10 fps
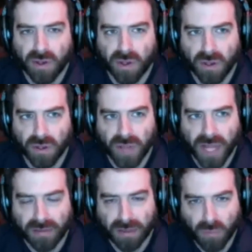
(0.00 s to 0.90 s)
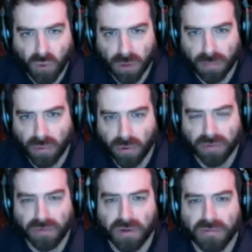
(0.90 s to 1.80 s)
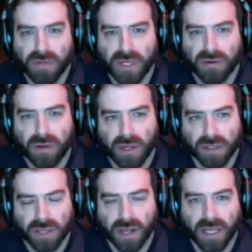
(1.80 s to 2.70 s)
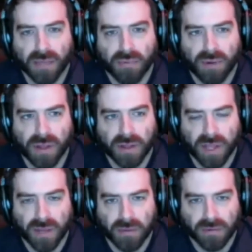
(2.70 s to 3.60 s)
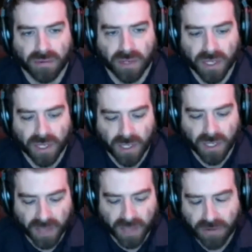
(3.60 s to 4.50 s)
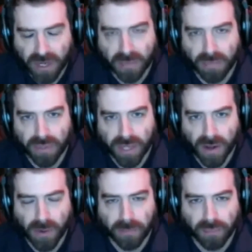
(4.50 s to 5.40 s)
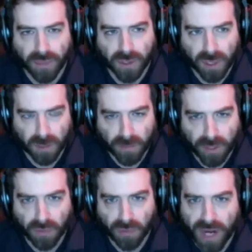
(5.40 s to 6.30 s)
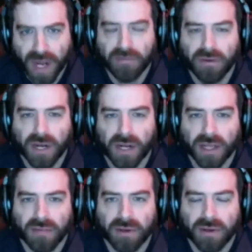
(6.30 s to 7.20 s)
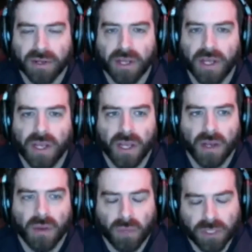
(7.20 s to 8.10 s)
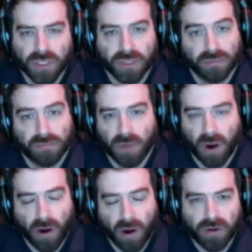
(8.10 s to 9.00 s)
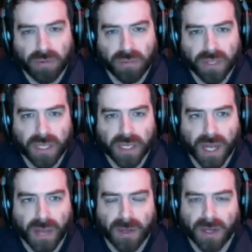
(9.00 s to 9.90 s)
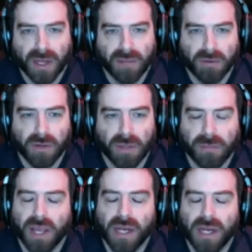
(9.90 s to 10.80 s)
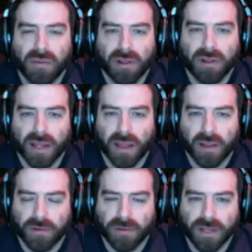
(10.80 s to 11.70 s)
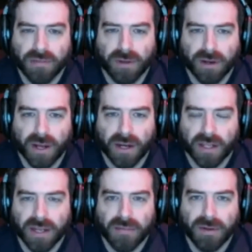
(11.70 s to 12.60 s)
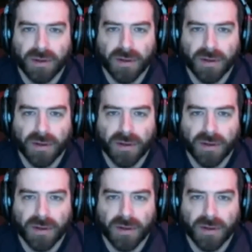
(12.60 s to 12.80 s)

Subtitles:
the more important sort of neocon talking point that they tried to put out, right after 9/11, which arguably, I mean, if you combine it with a lot of the other stuff on 9/11,